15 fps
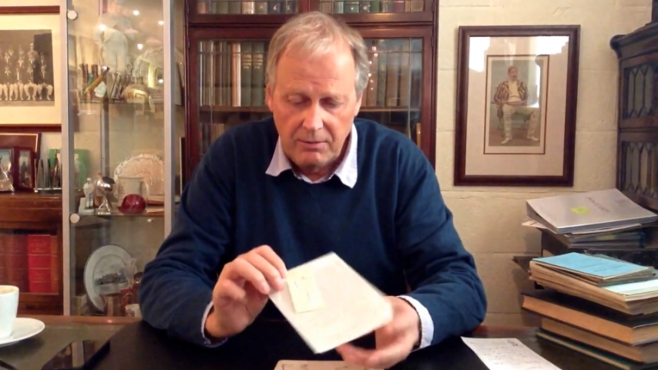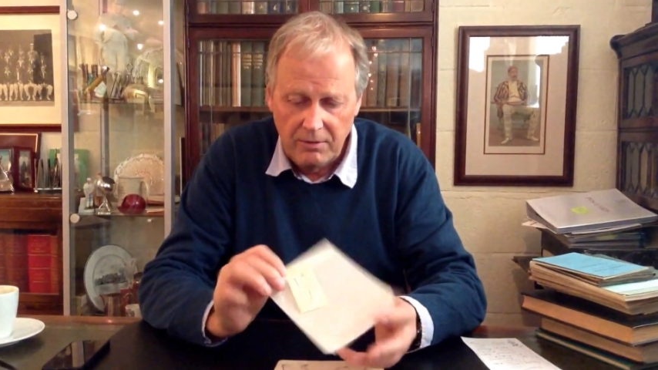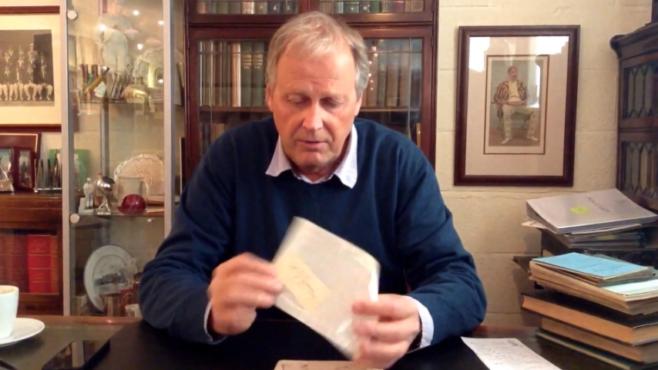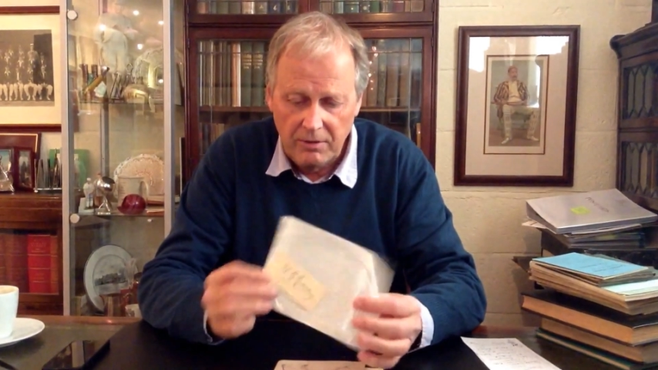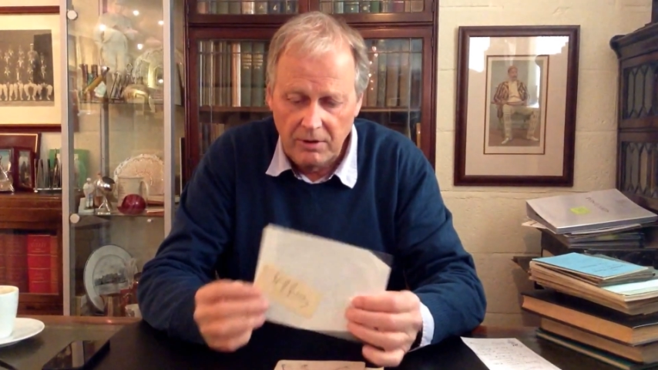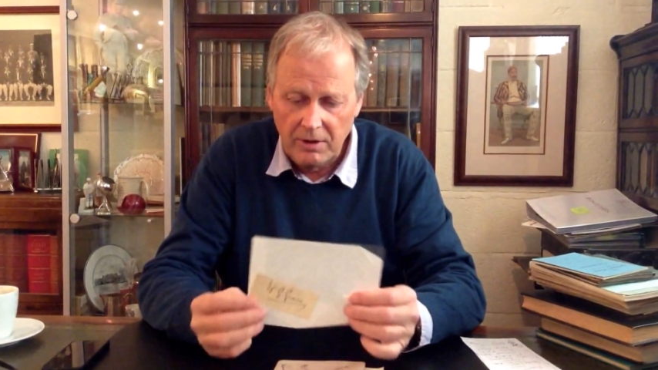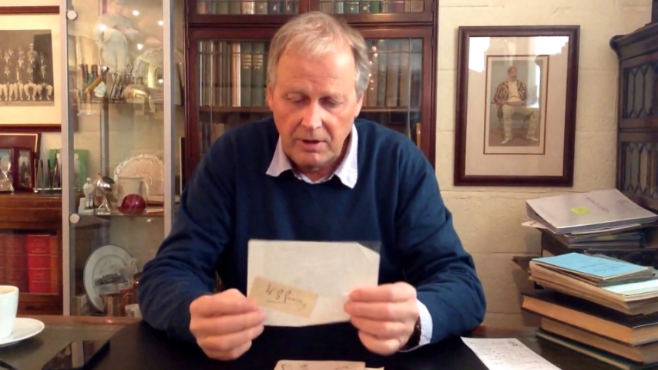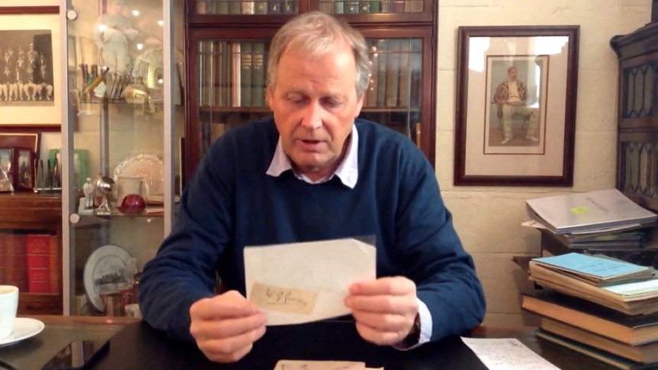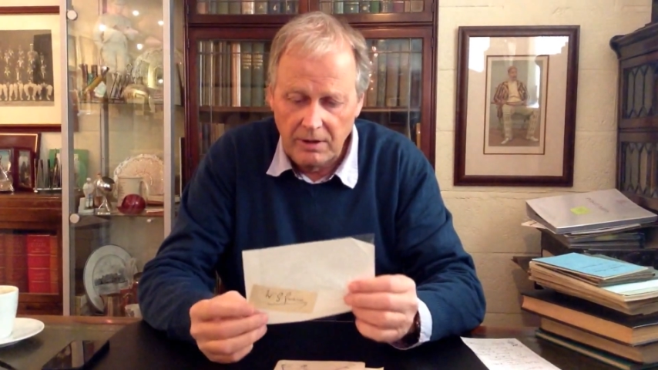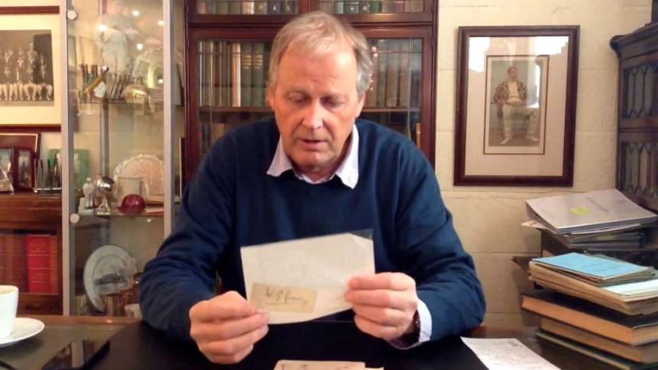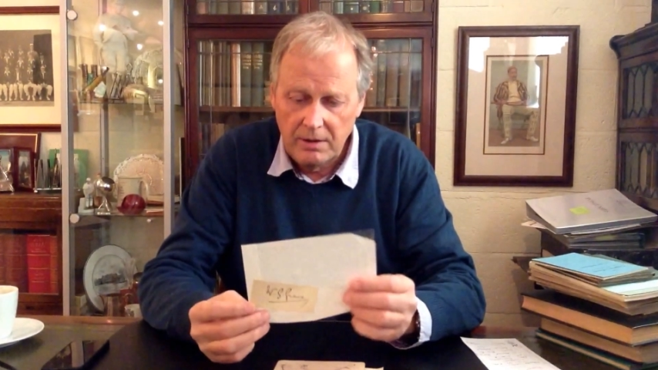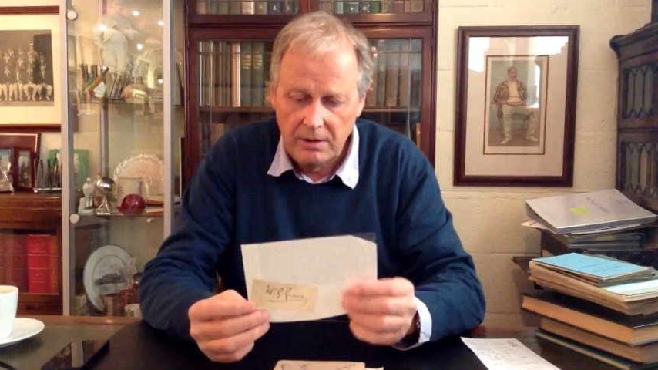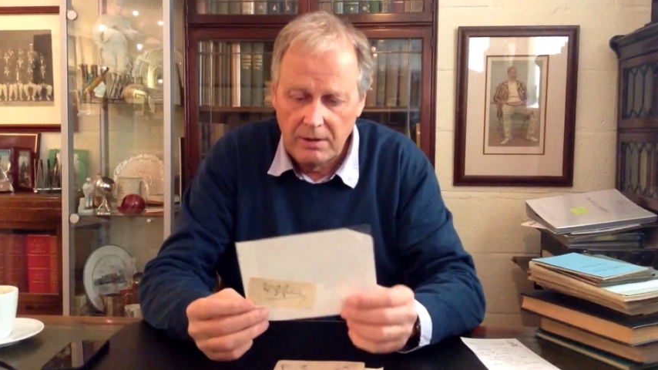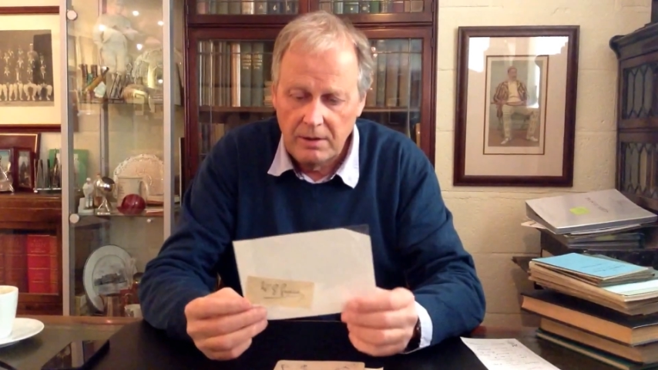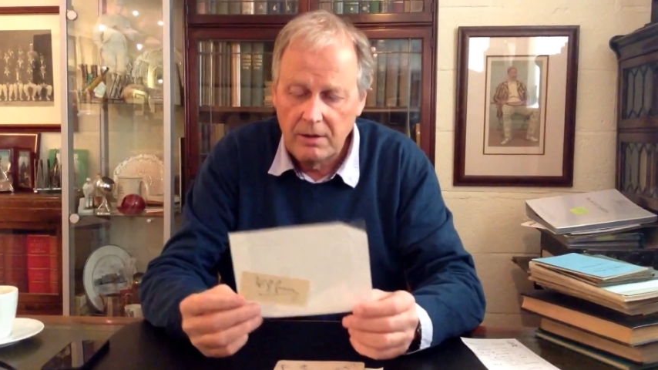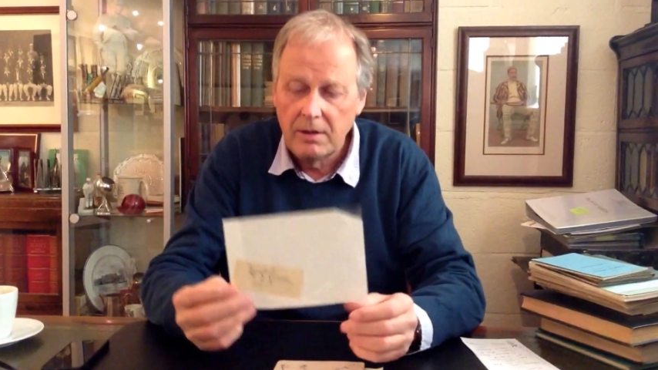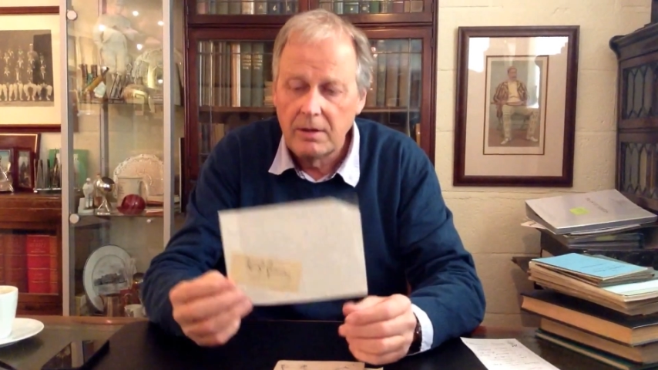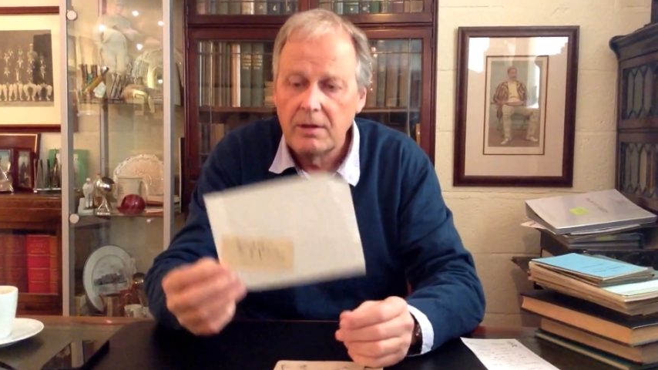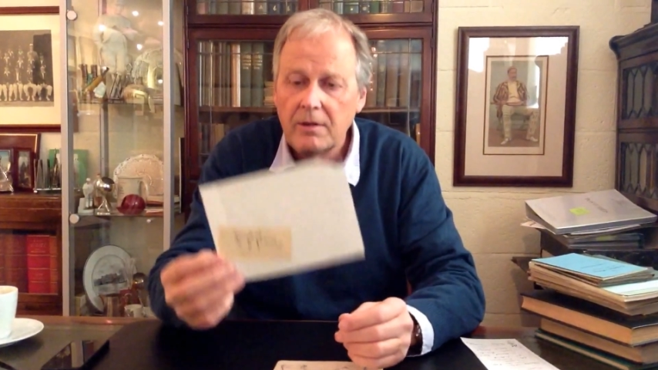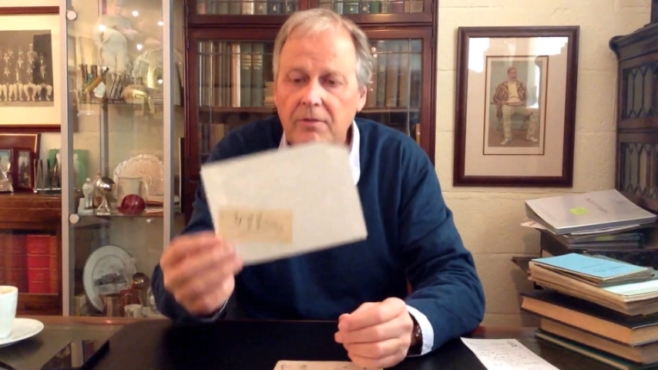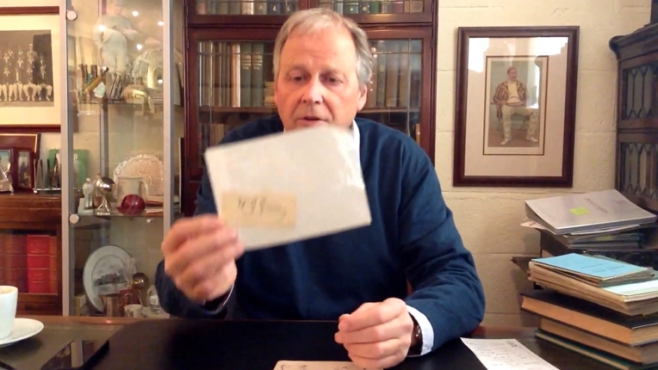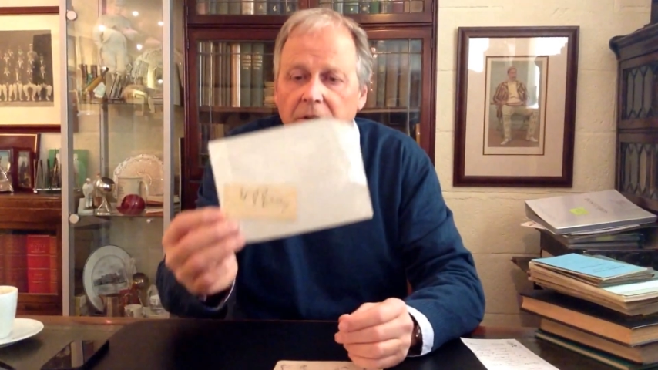we've got a
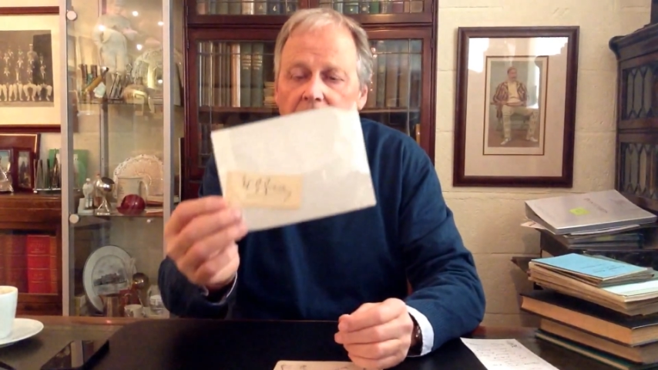very